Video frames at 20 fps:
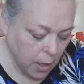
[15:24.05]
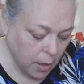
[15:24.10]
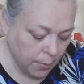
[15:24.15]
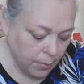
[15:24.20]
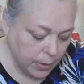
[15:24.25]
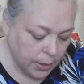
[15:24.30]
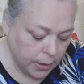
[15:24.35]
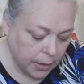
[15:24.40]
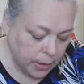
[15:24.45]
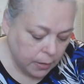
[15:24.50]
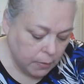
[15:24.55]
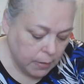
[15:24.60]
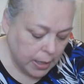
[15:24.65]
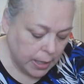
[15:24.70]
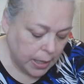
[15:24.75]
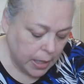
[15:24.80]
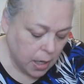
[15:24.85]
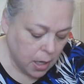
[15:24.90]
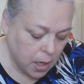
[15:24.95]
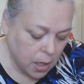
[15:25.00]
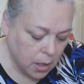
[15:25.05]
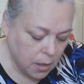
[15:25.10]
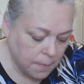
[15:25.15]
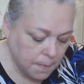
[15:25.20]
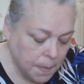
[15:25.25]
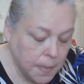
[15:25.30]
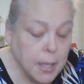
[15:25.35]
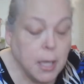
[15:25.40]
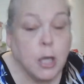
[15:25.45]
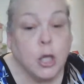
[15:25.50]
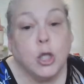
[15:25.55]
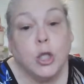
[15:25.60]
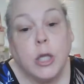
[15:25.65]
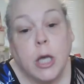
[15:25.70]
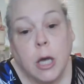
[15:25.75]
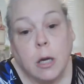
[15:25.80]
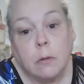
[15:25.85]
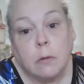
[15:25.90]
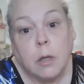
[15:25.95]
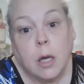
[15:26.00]
But anyway, um,
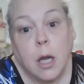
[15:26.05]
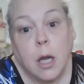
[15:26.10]
so